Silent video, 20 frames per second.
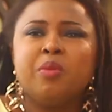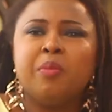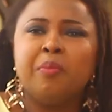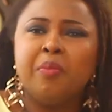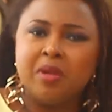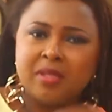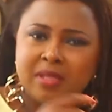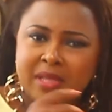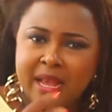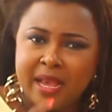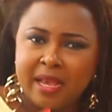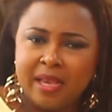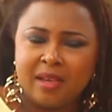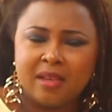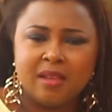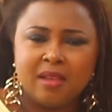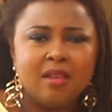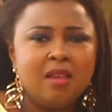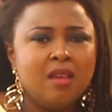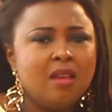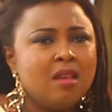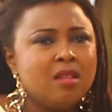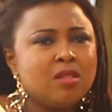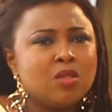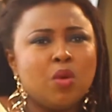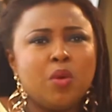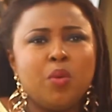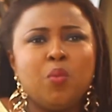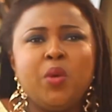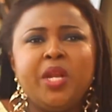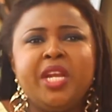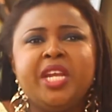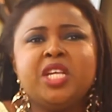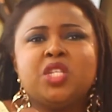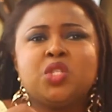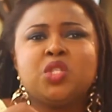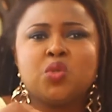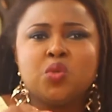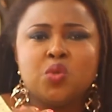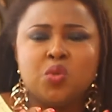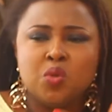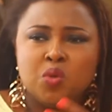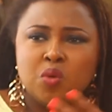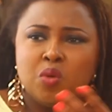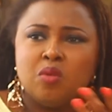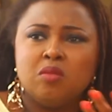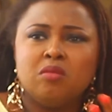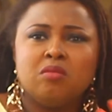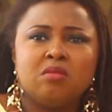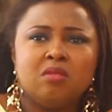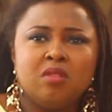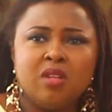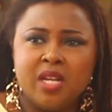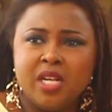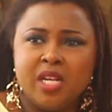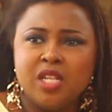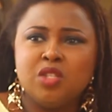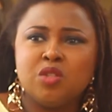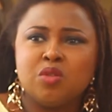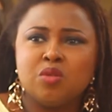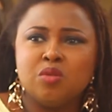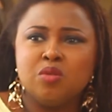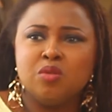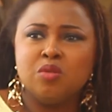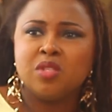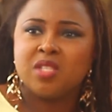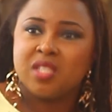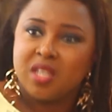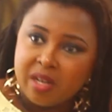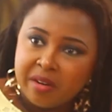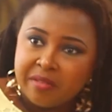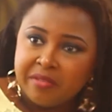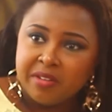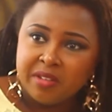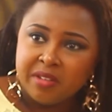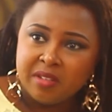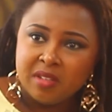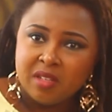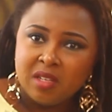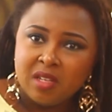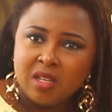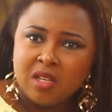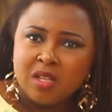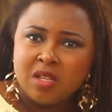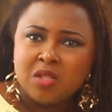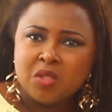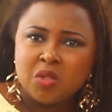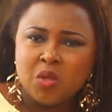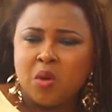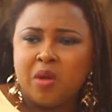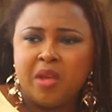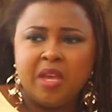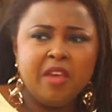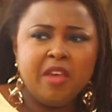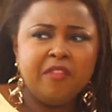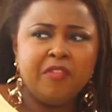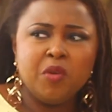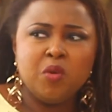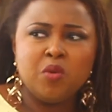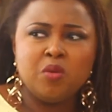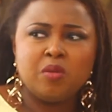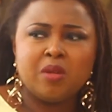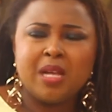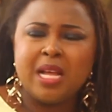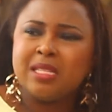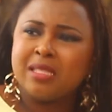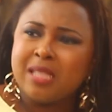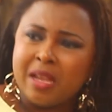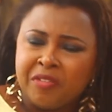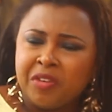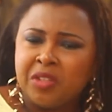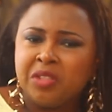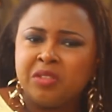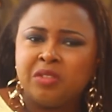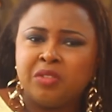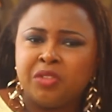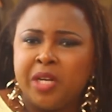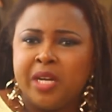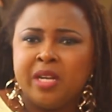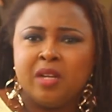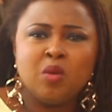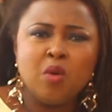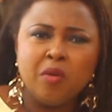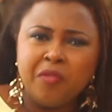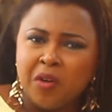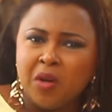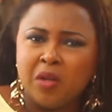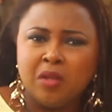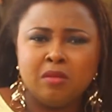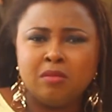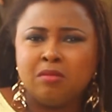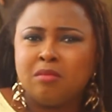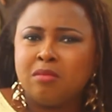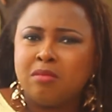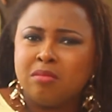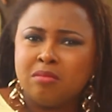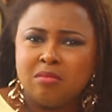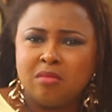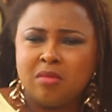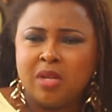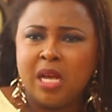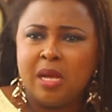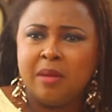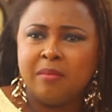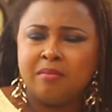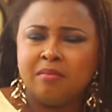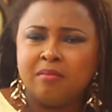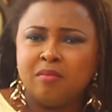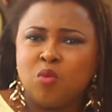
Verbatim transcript: boss like. So we need to learn to serve, so if you can't afford training, go for um,